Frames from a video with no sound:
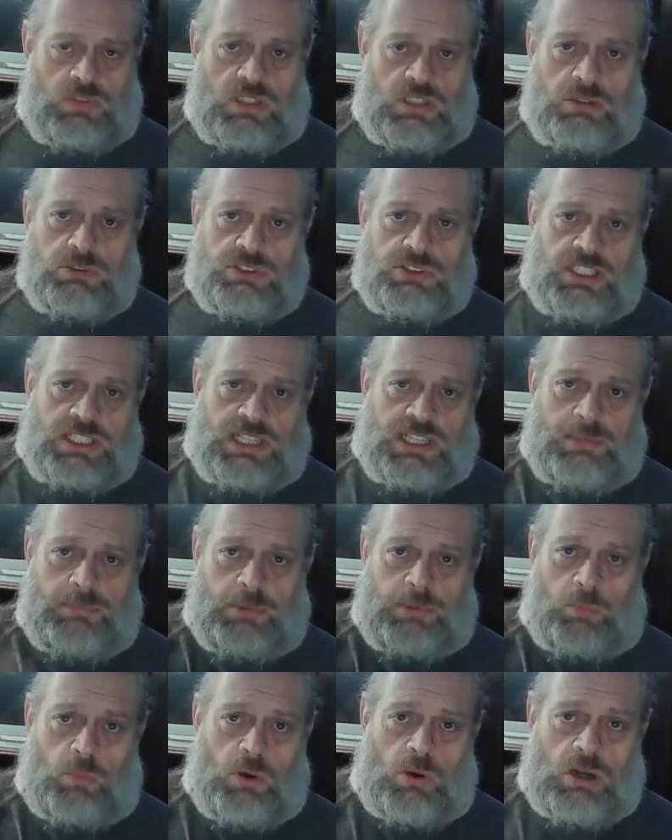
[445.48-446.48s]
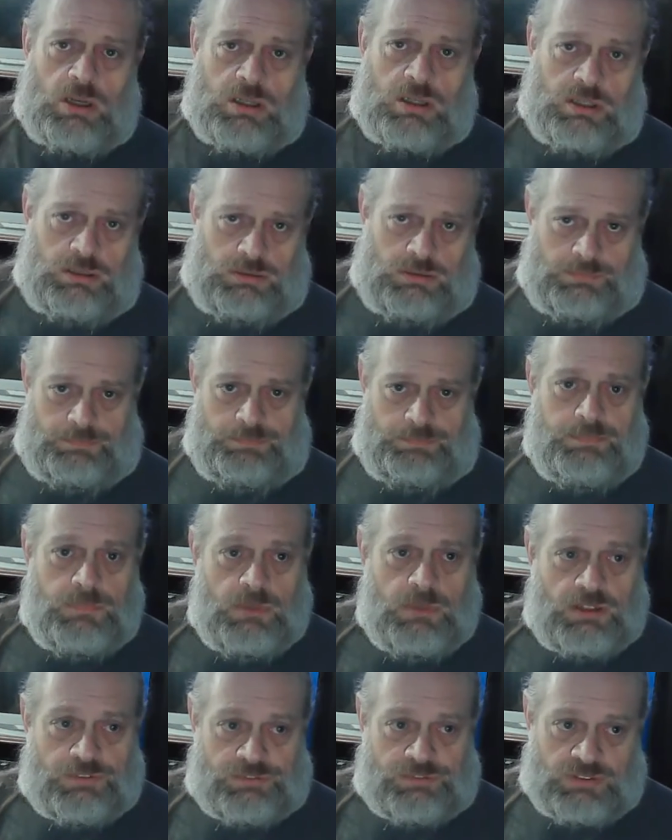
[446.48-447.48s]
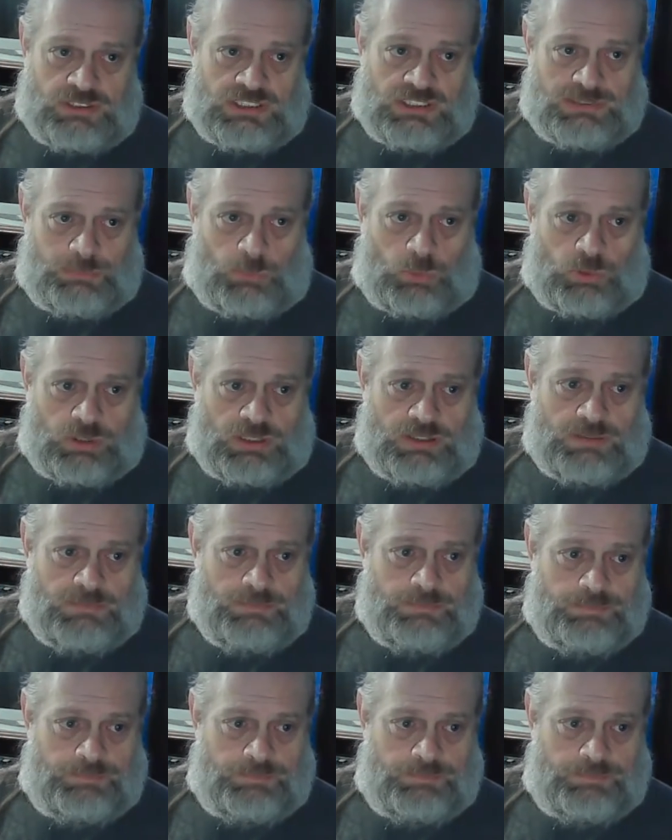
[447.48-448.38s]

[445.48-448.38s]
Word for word: go check out my walk from this morning.